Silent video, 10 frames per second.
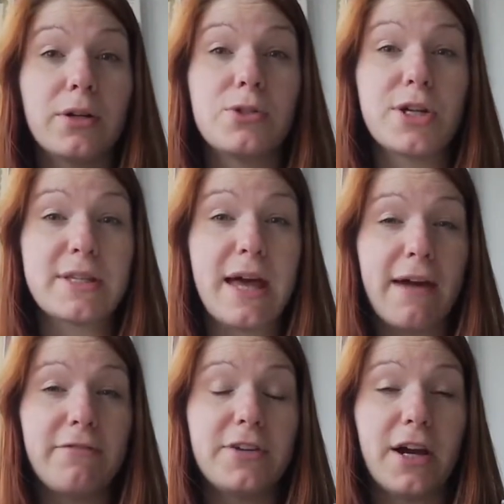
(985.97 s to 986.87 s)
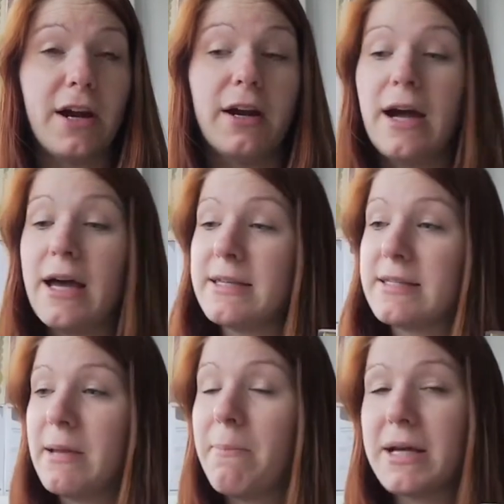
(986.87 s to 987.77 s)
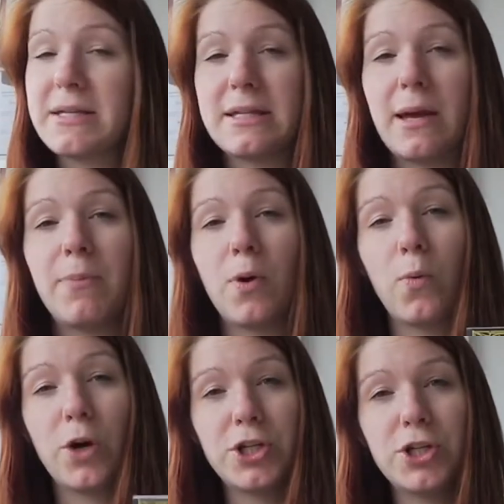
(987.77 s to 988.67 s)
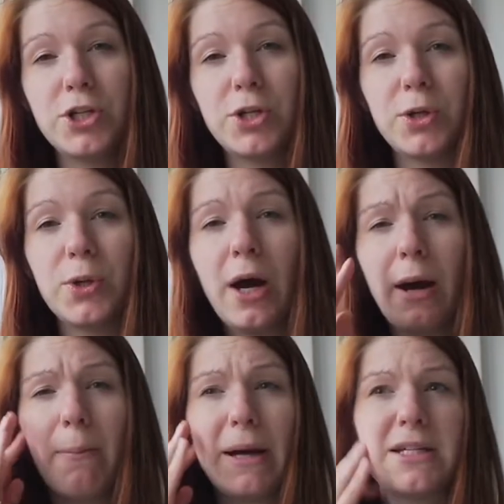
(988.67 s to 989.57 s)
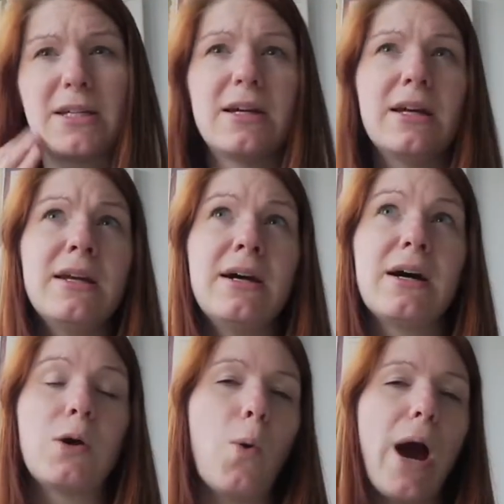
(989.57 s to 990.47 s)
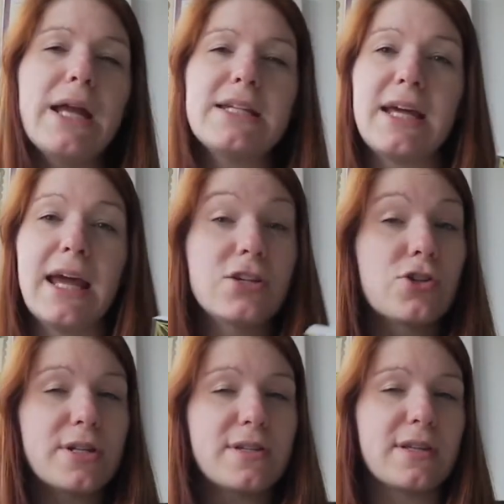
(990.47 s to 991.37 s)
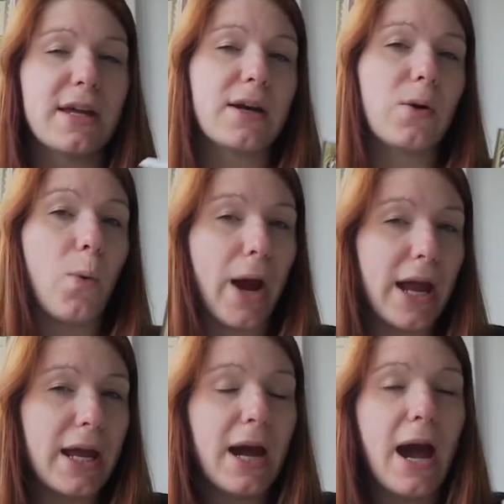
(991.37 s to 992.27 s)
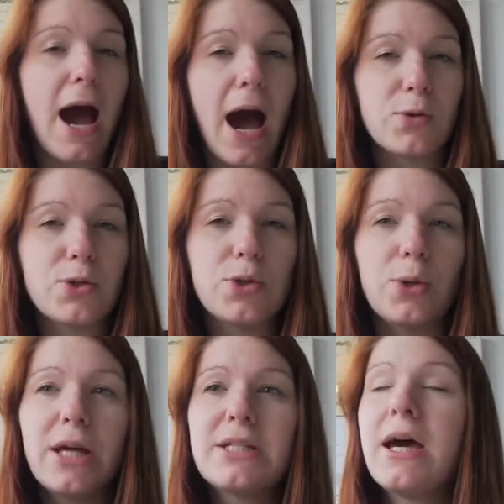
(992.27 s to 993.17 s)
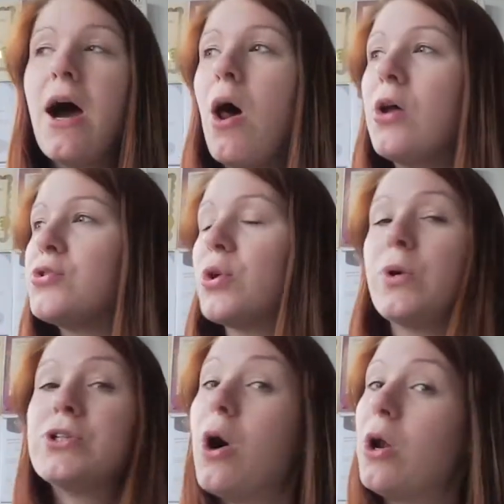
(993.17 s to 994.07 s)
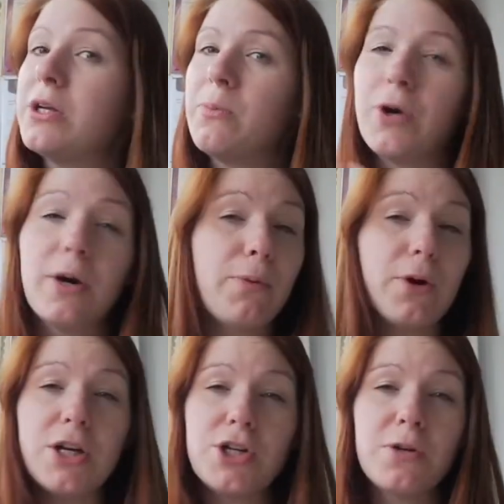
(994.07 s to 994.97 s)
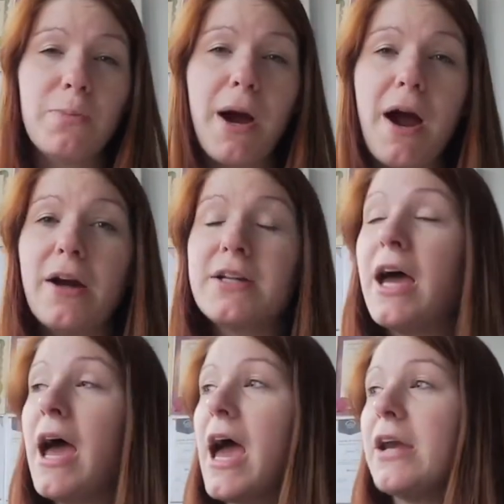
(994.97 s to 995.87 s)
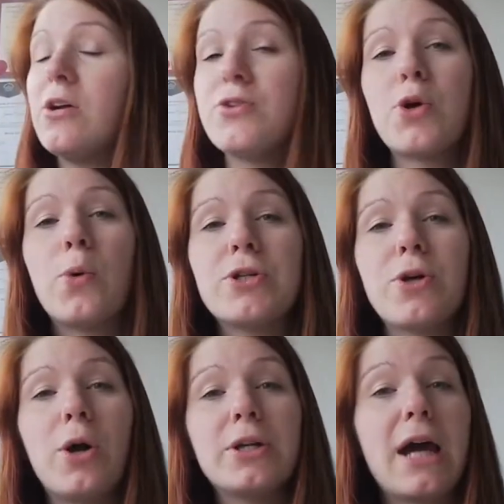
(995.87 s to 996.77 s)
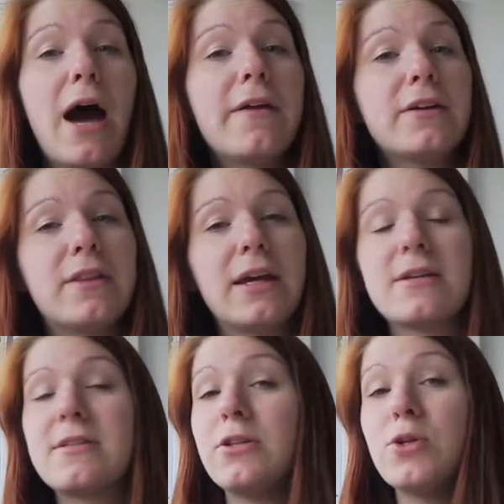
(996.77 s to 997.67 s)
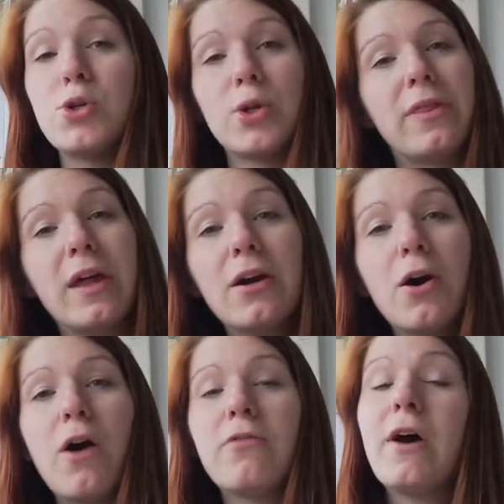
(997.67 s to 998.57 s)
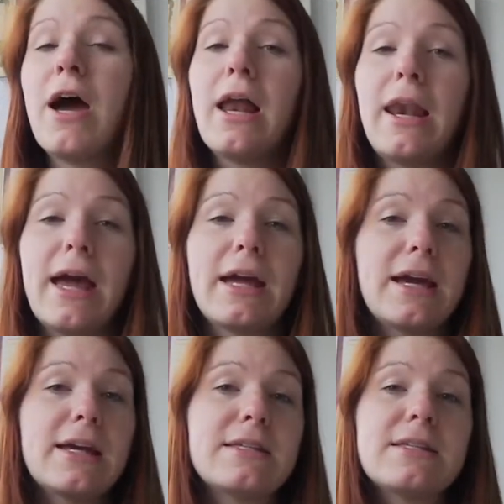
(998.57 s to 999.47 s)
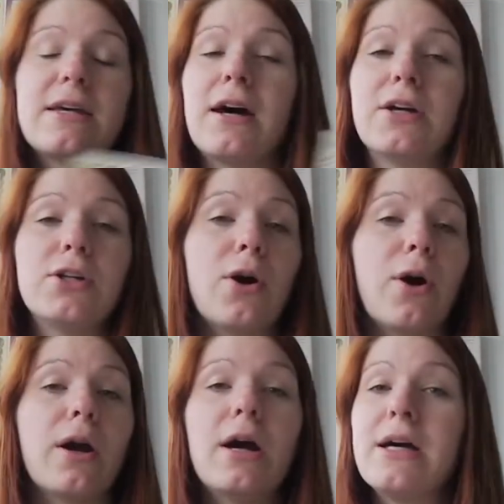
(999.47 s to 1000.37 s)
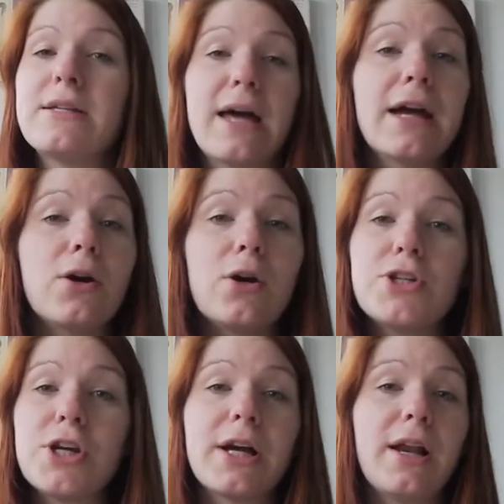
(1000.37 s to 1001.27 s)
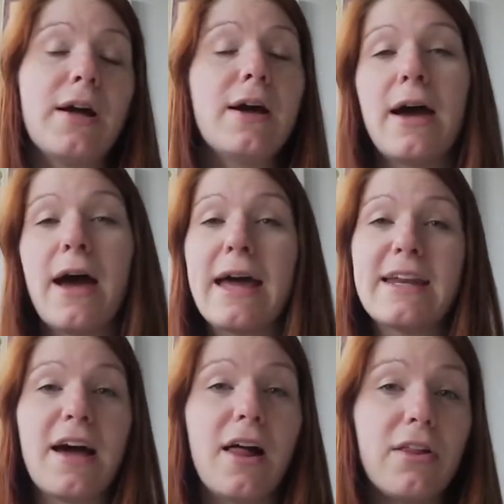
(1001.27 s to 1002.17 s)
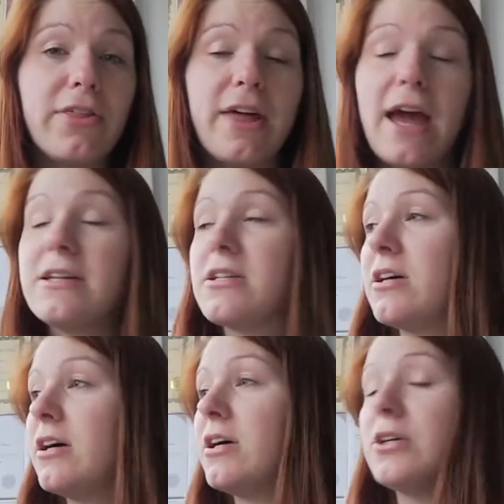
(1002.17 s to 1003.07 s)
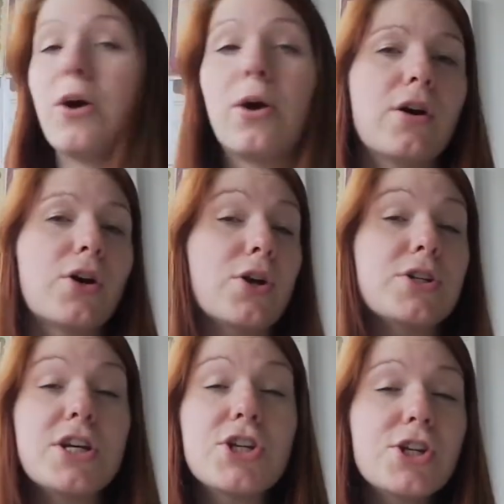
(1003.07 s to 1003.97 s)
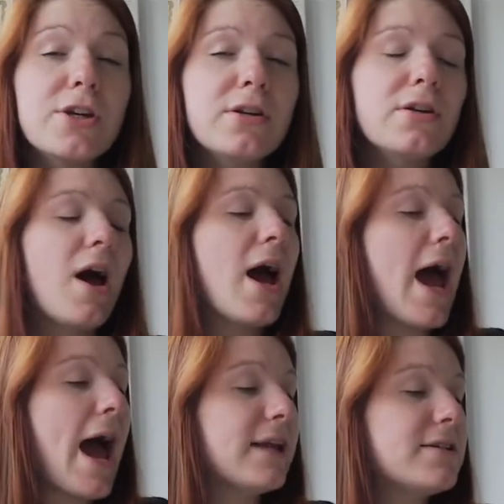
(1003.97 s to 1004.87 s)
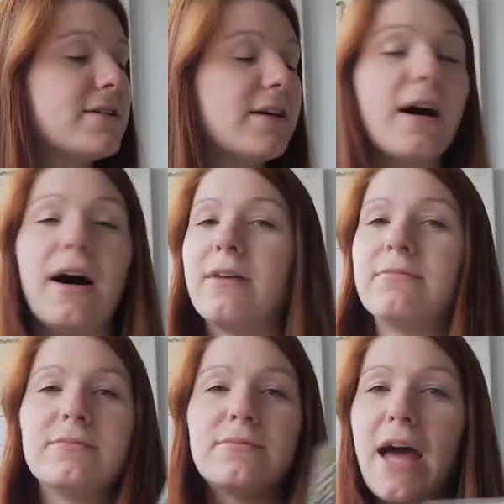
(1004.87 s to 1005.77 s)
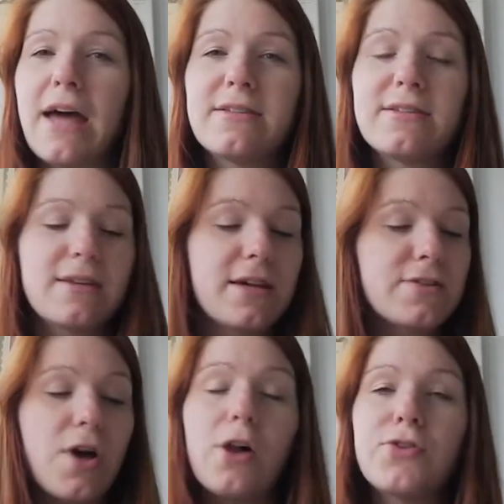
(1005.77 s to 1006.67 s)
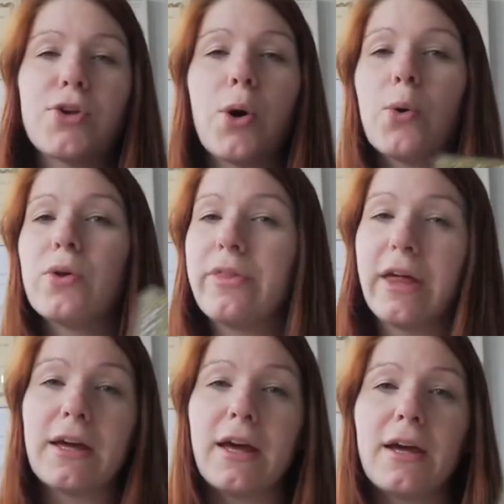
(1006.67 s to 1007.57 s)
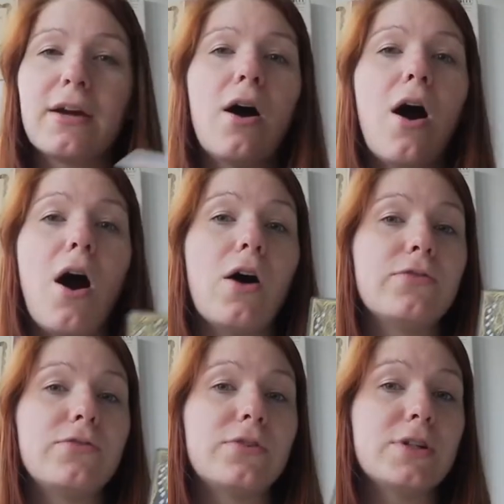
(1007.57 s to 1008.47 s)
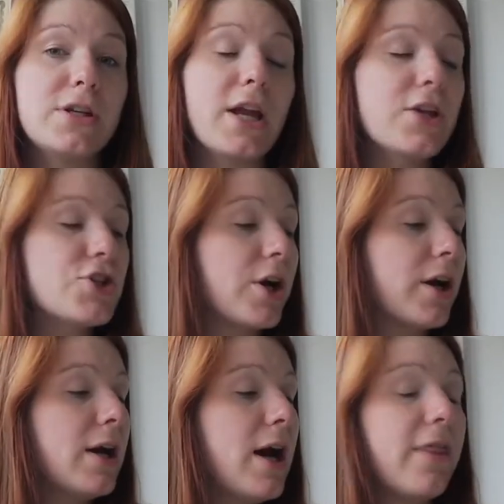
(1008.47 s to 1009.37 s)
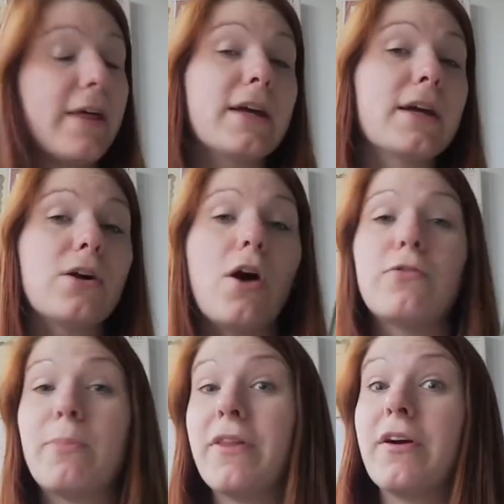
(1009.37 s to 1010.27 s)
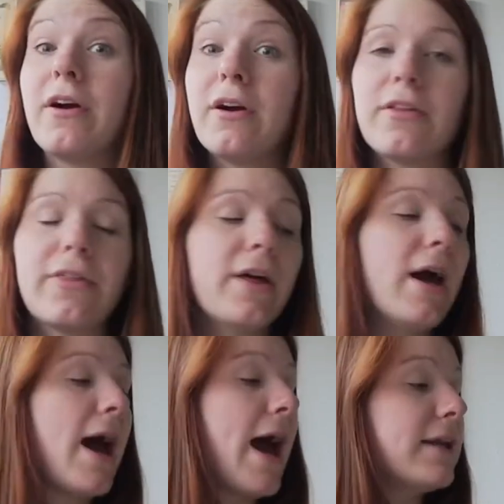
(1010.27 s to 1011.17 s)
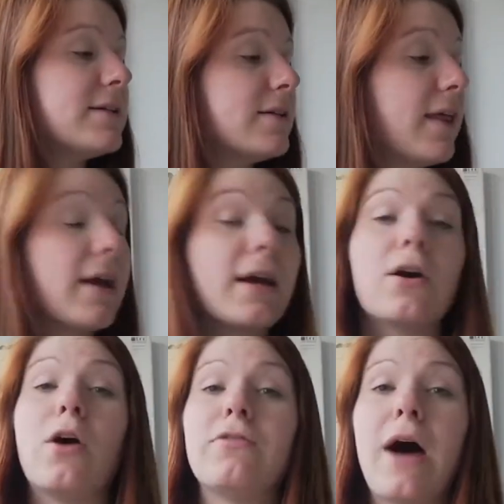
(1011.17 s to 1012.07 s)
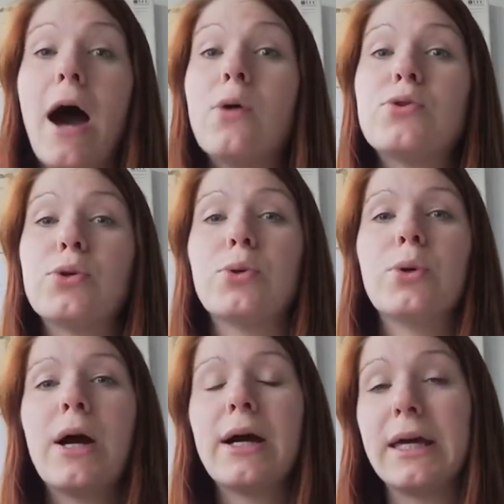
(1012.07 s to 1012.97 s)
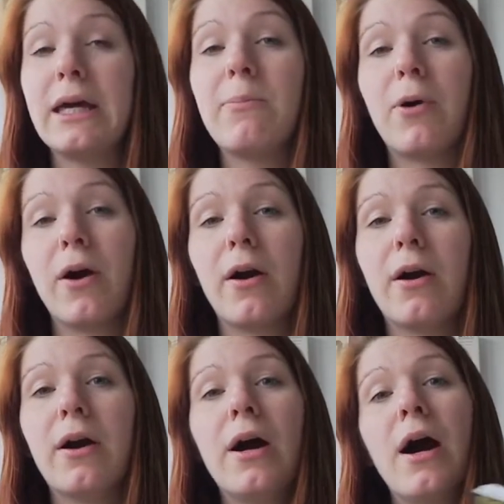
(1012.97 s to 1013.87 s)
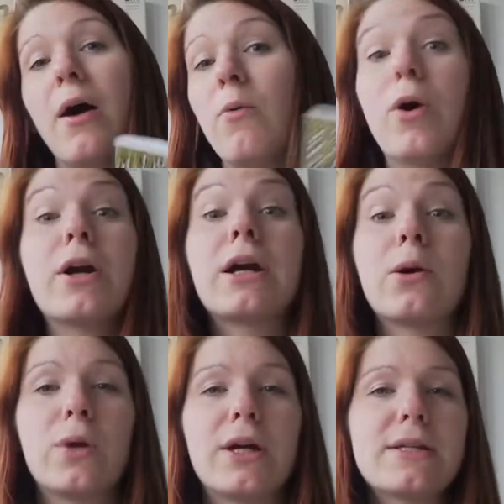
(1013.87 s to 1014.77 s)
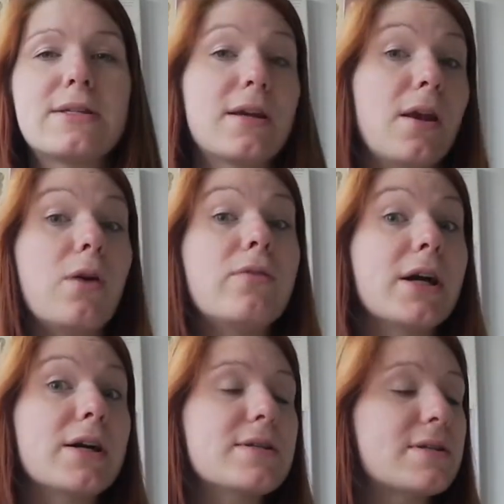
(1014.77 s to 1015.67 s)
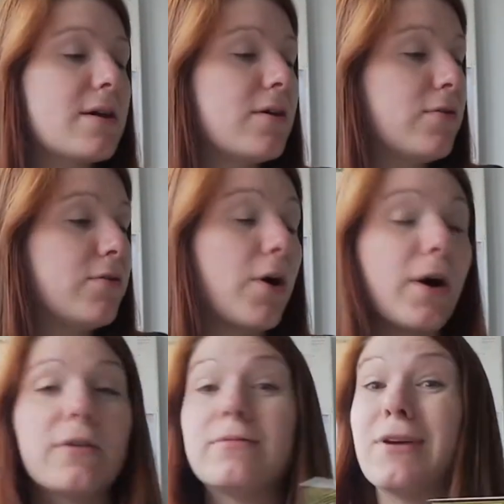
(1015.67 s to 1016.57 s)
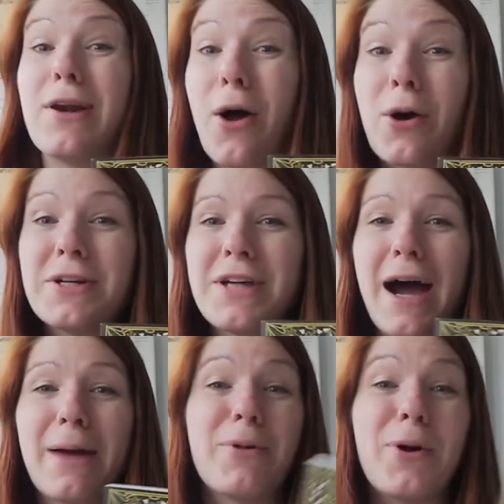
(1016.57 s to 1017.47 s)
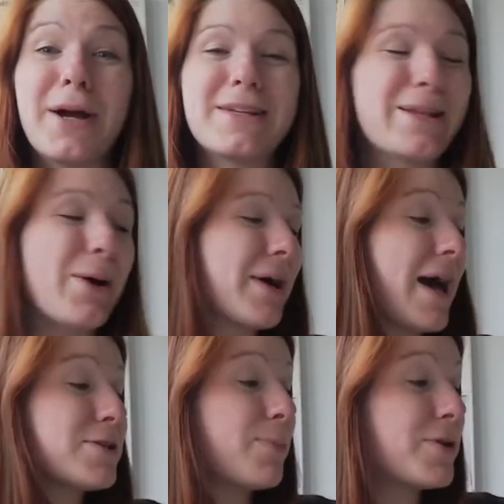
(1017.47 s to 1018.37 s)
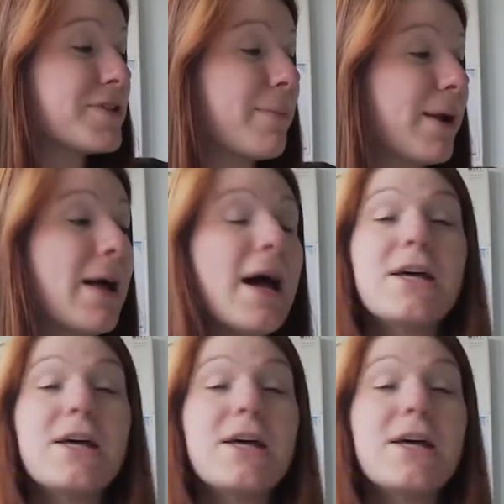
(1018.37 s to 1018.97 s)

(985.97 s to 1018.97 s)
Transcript: You just have there step by step what to do, but in a quite interesting way how to do it, also with all the preparation part, and also with all the other things that you should think of, like is your psychological health and your condition, and as is also thinking of the nature, thinking of Mother Earth, and thinking of how to keep her working with us and loving us for longer time, or as long as possible.